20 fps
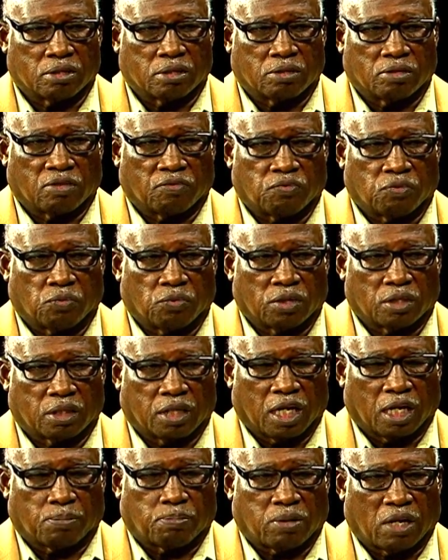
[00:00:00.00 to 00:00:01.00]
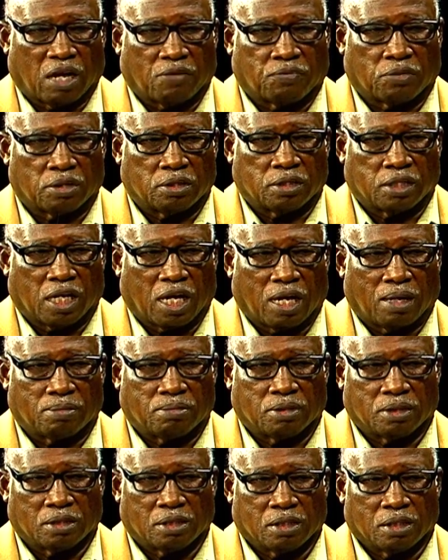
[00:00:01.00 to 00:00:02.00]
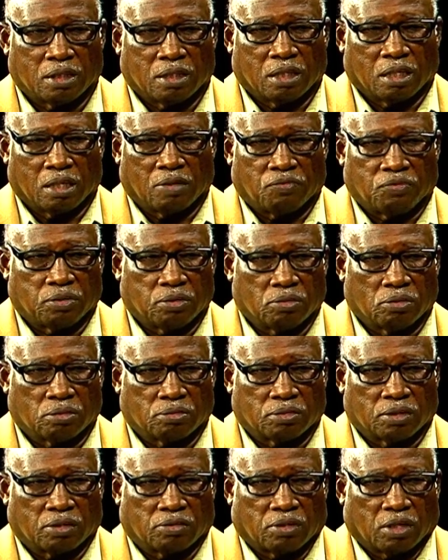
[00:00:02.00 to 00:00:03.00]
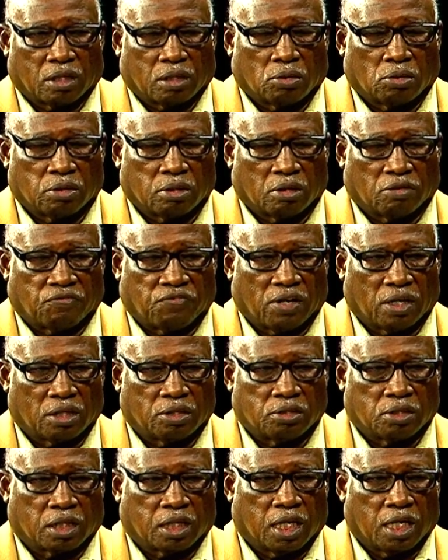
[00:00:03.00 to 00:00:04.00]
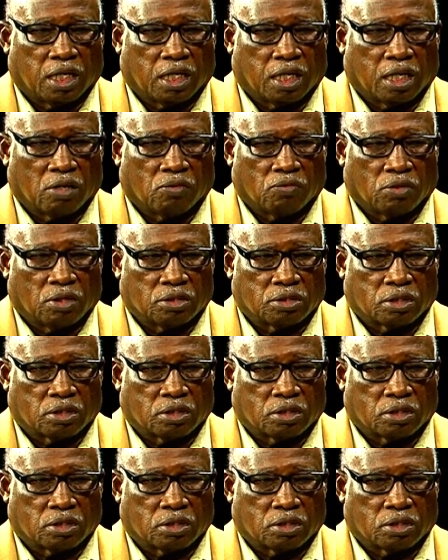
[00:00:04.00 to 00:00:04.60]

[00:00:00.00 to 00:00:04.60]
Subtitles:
if you went to apply for a job, if they know you're a felon, you can't get one.